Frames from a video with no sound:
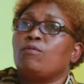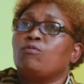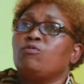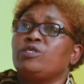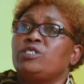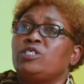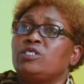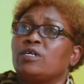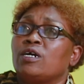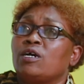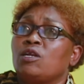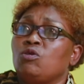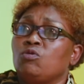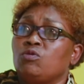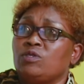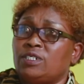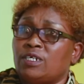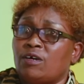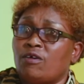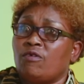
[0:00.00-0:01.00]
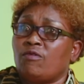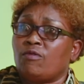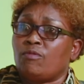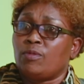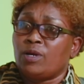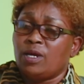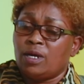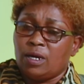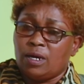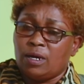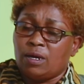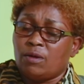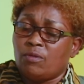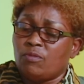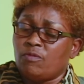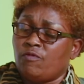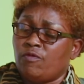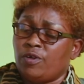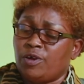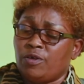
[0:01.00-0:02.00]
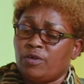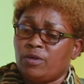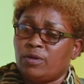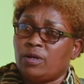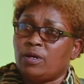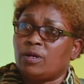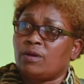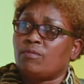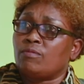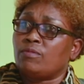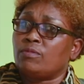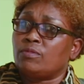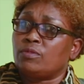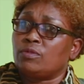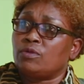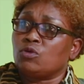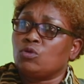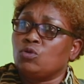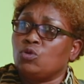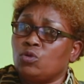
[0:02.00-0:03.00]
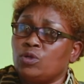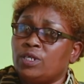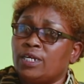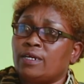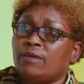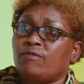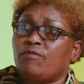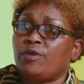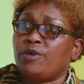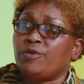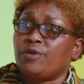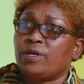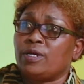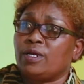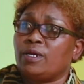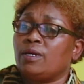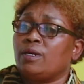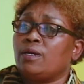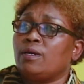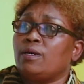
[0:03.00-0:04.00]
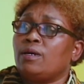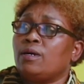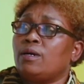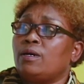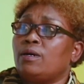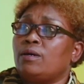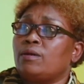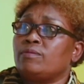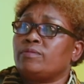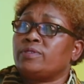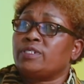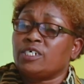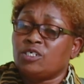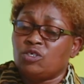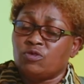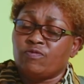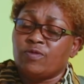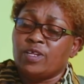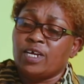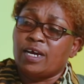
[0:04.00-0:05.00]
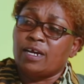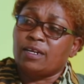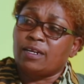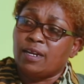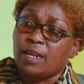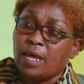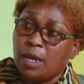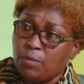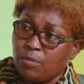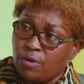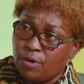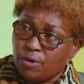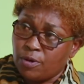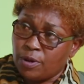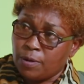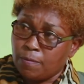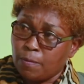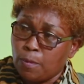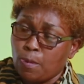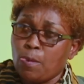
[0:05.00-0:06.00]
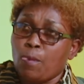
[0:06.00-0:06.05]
which includes our very good and very state-of-the-art library,